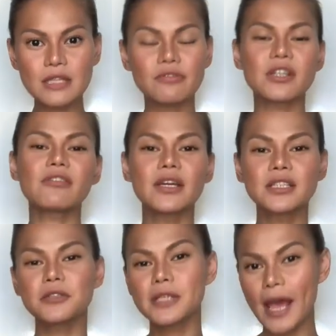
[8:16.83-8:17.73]
Even if I
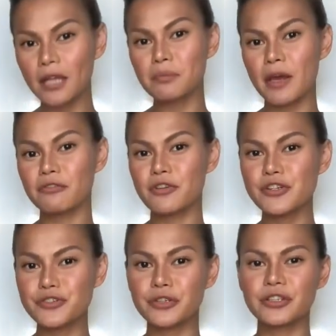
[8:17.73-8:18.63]
did get my
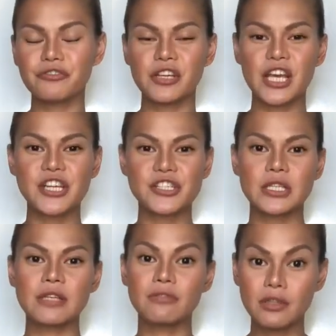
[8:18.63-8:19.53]
first
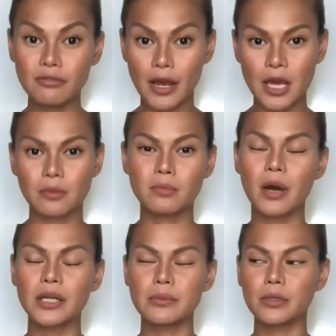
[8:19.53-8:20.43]
certification, even if I am a
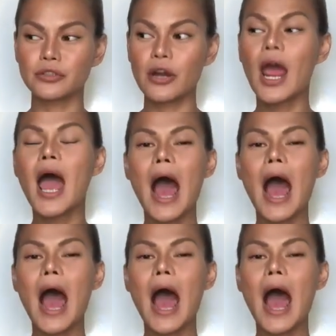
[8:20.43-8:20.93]
bodybuilder,